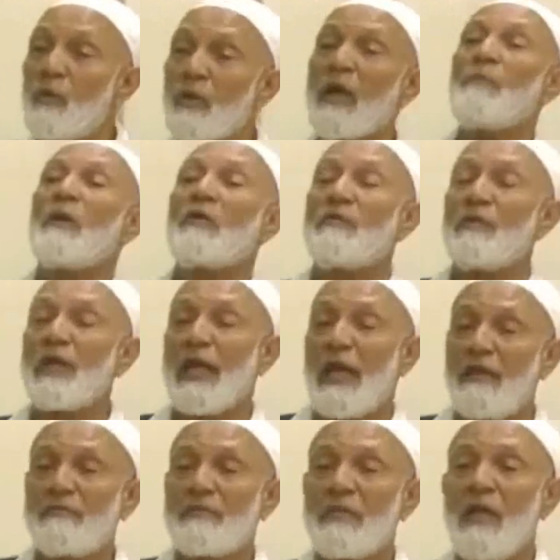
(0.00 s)
When you come out of the
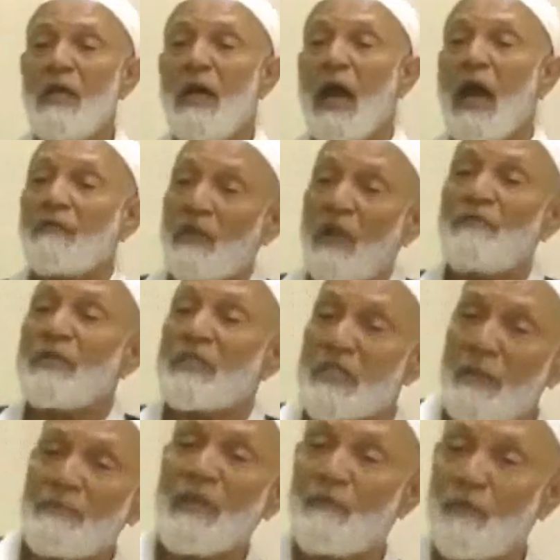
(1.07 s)
graves, after having
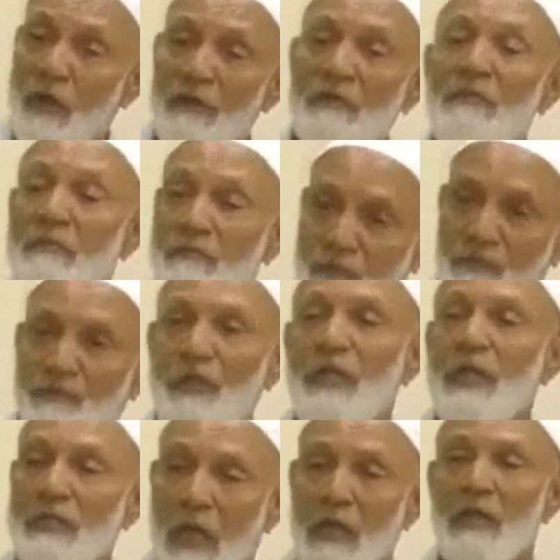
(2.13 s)
slept there for 50
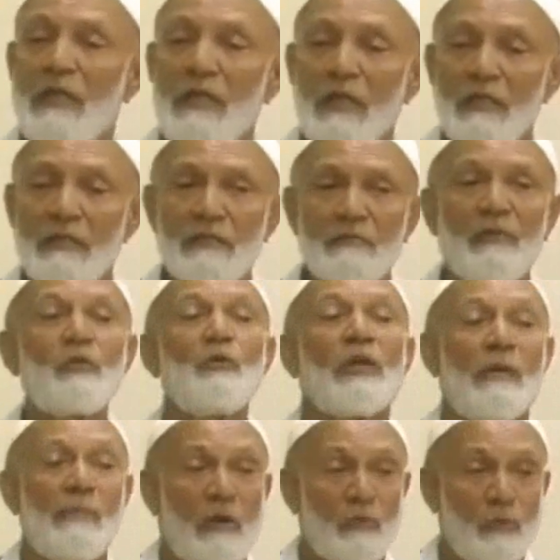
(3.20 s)
years, 100 years, what do
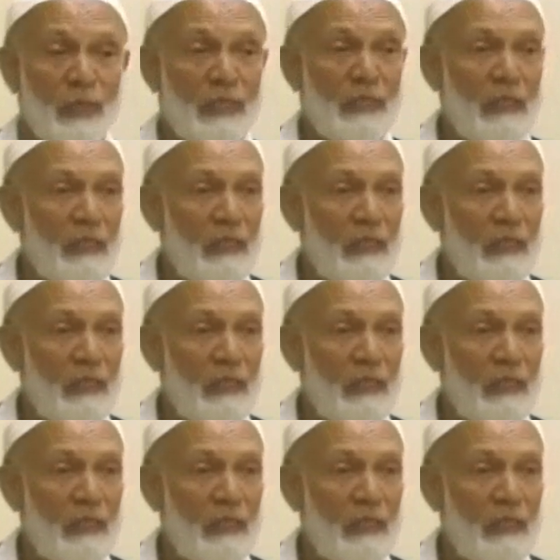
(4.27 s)
you come out with?